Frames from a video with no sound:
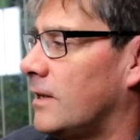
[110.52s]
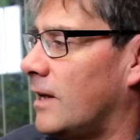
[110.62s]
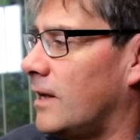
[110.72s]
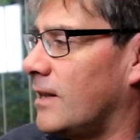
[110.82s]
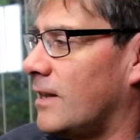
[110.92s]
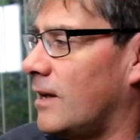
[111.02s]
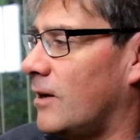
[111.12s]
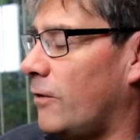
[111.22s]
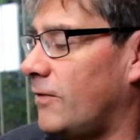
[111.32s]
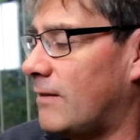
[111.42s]
They,
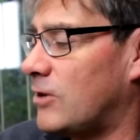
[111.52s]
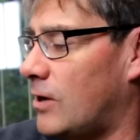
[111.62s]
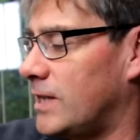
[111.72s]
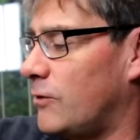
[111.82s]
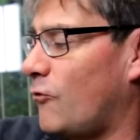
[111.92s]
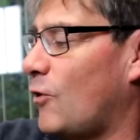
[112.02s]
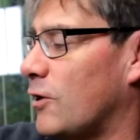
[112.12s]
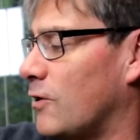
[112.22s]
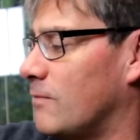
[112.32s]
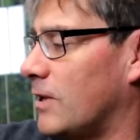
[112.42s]
they often have an idea in
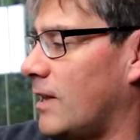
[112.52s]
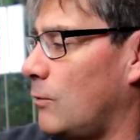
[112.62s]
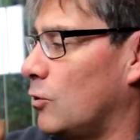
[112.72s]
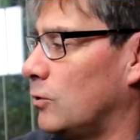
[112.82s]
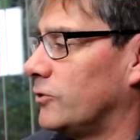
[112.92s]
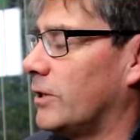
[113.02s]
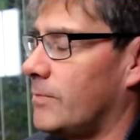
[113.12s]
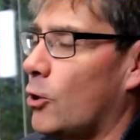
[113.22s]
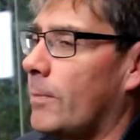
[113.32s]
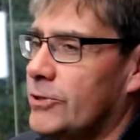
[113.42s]
front of them, but they will also
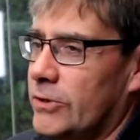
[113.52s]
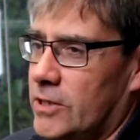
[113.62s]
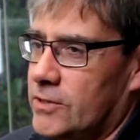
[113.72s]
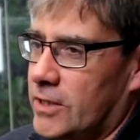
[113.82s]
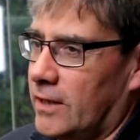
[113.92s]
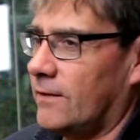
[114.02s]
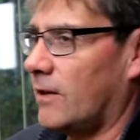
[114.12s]
be opportunistic.